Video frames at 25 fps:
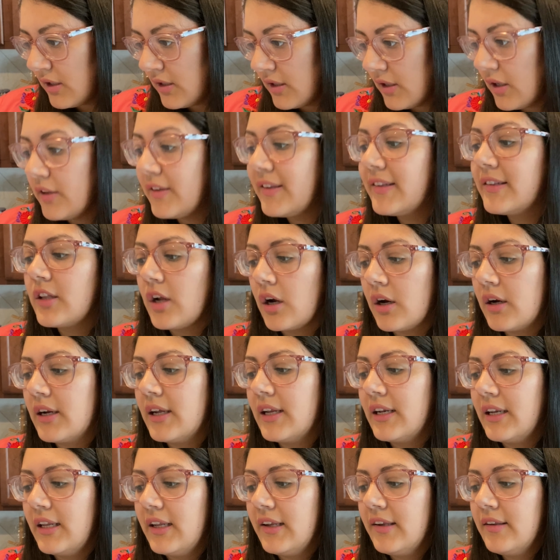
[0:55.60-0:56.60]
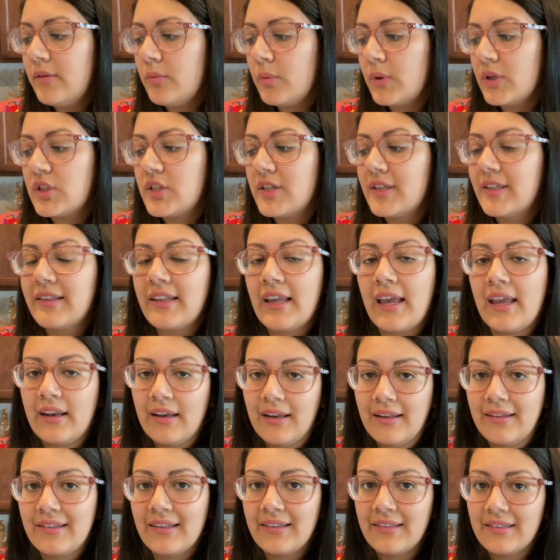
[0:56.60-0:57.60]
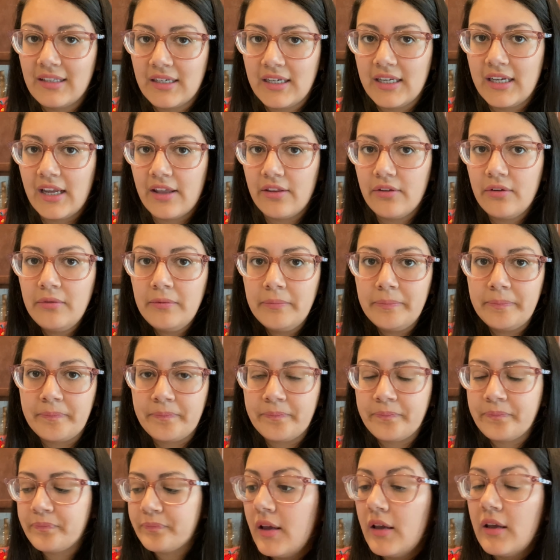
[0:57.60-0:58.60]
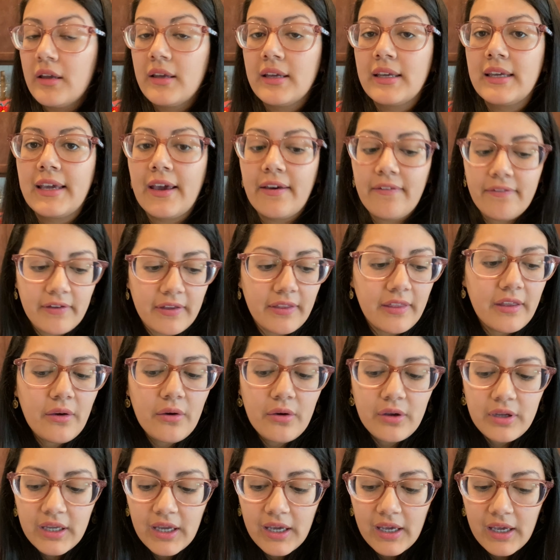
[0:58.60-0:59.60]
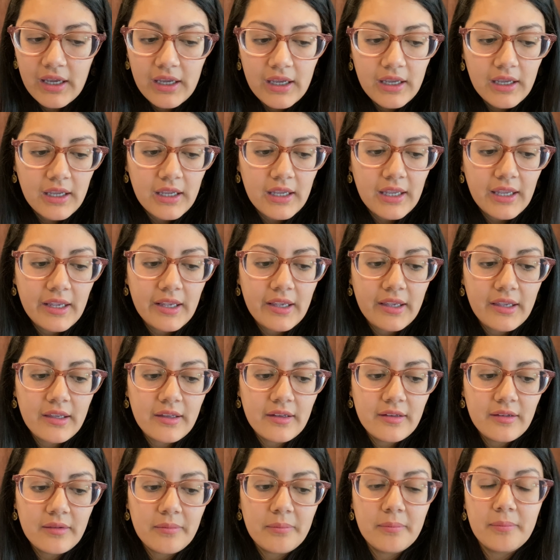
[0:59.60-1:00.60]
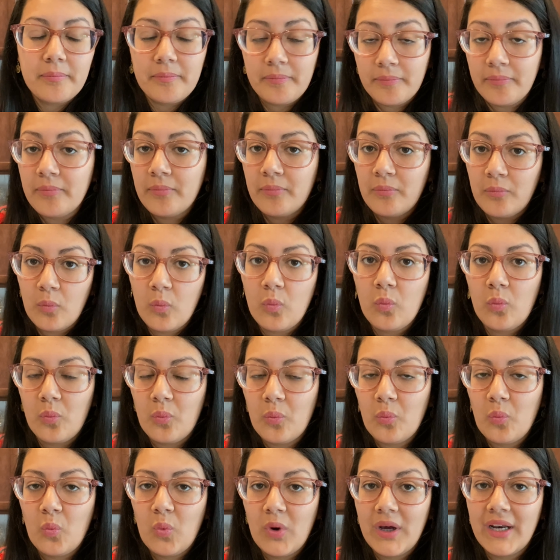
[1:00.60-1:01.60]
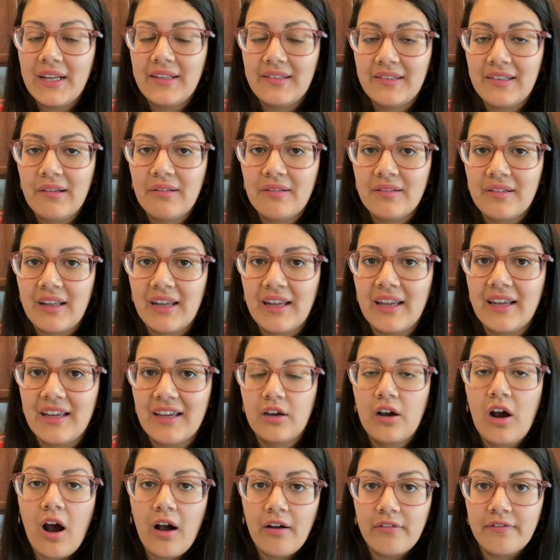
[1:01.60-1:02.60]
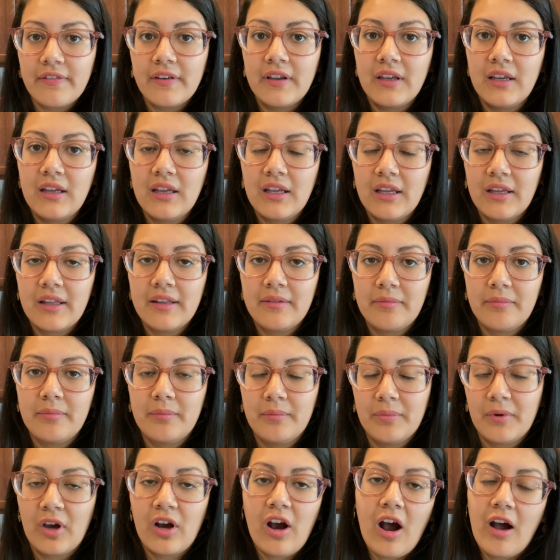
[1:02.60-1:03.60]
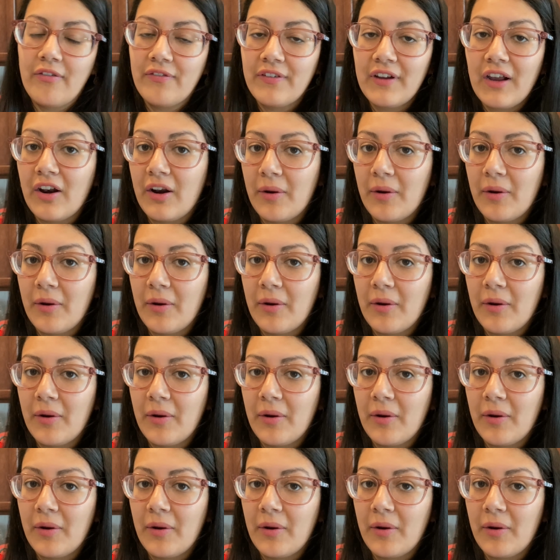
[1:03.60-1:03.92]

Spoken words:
Star anise, which is anise estrellado. Café de olla is what it sounds like, coffee on